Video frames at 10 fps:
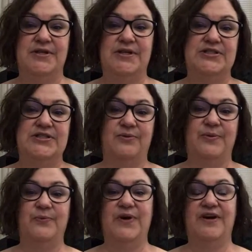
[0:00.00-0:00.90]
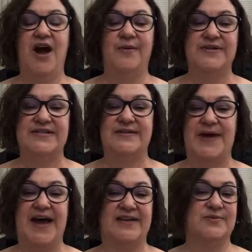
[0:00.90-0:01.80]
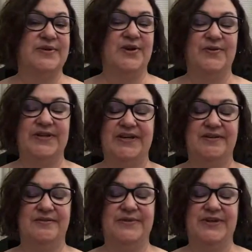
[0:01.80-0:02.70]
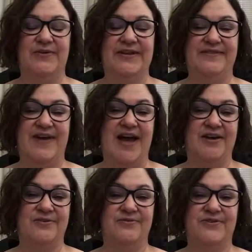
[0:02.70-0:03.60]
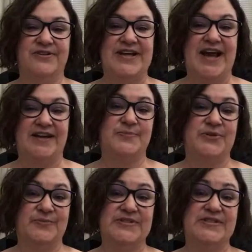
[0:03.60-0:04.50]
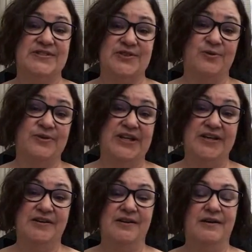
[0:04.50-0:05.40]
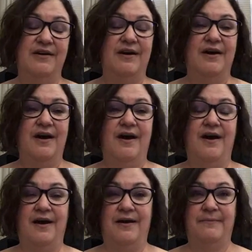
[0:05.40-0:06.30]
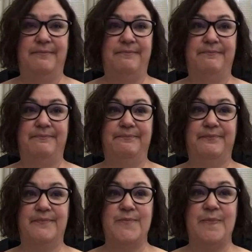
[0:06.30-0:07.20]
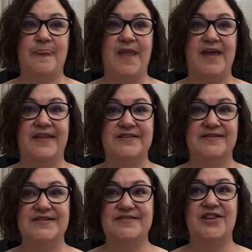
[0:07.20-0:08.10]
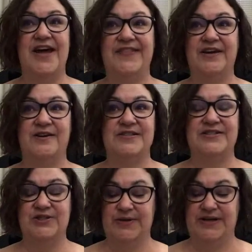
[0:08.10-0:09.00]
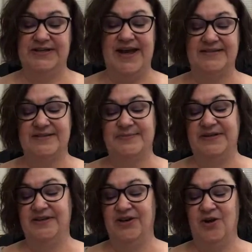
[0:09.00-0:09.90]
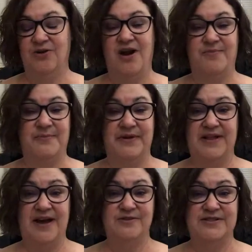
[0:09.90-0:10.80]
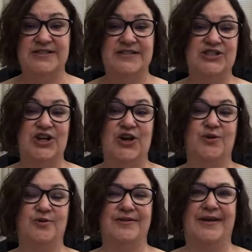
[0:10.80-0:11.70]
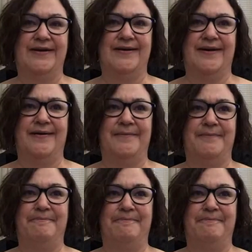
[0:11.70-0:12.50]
So we're always in the past. We only we only value for tax purposes only. Um, and there, there's a lot that goes into it. It has to be, you know, comparable houses, you know, like um,